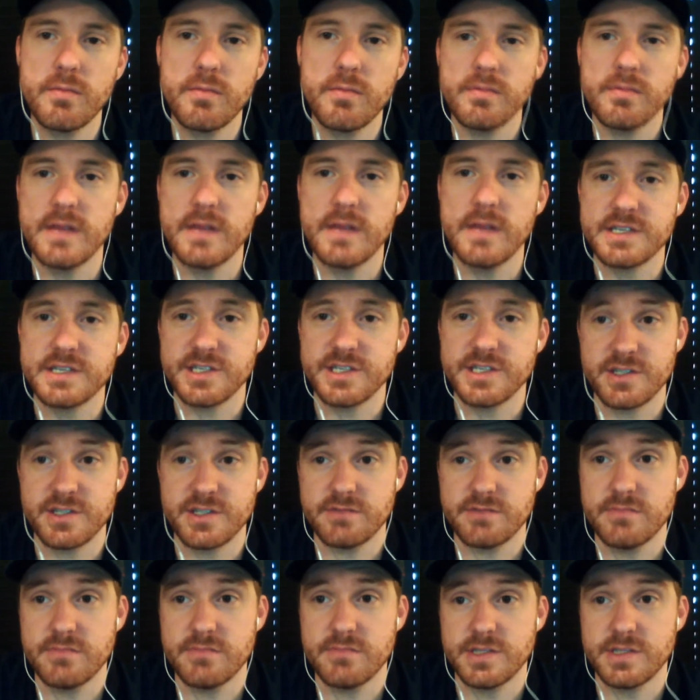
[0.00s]
It's
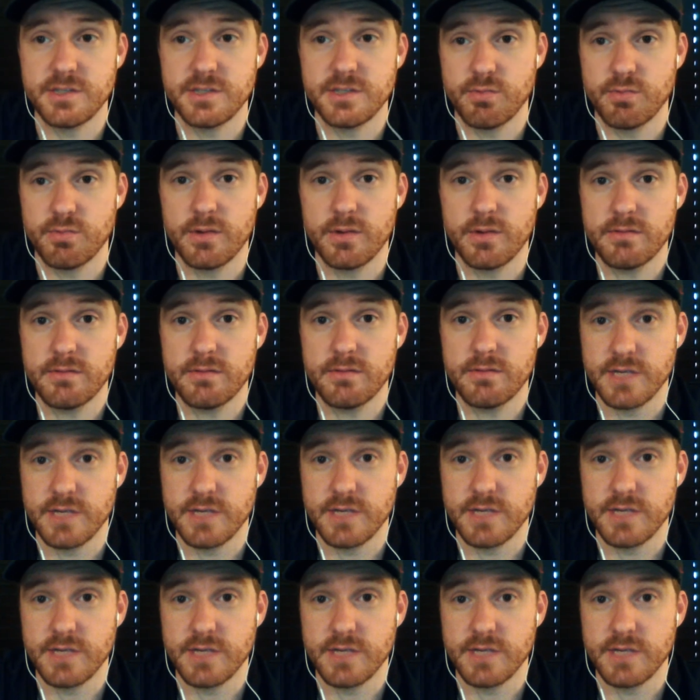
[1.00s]
just what's
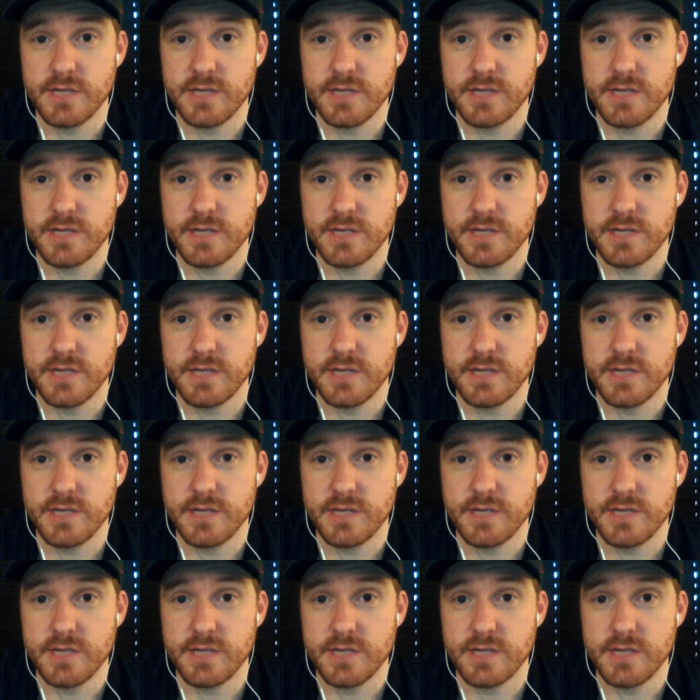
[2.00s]
going to happen.